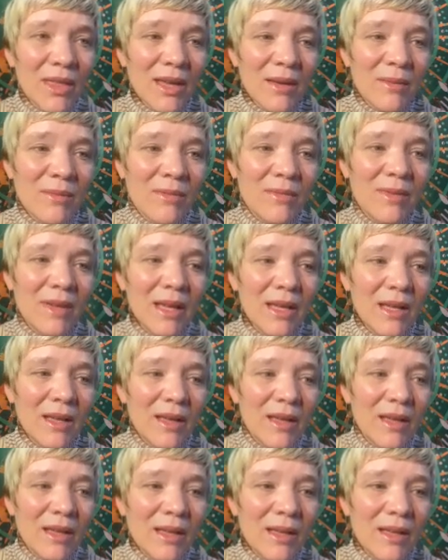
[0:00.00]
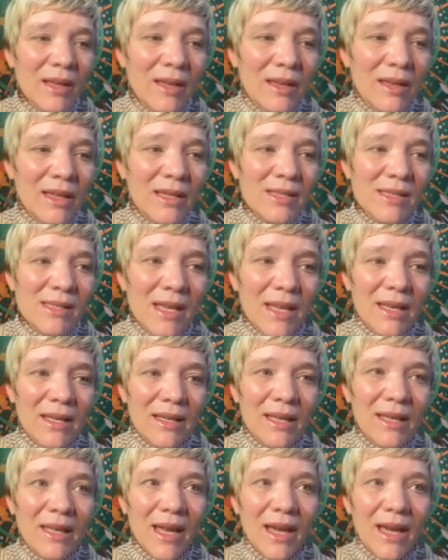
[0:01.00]
him, he said
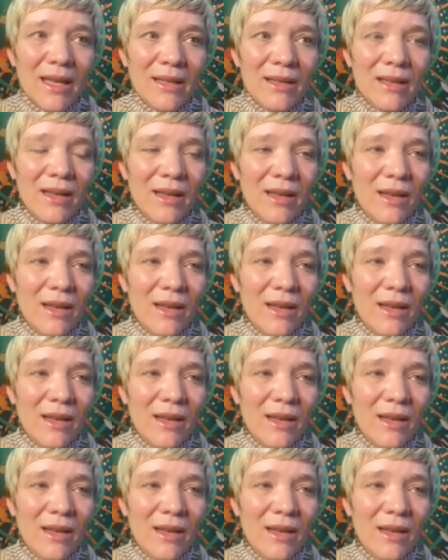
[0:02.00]
he had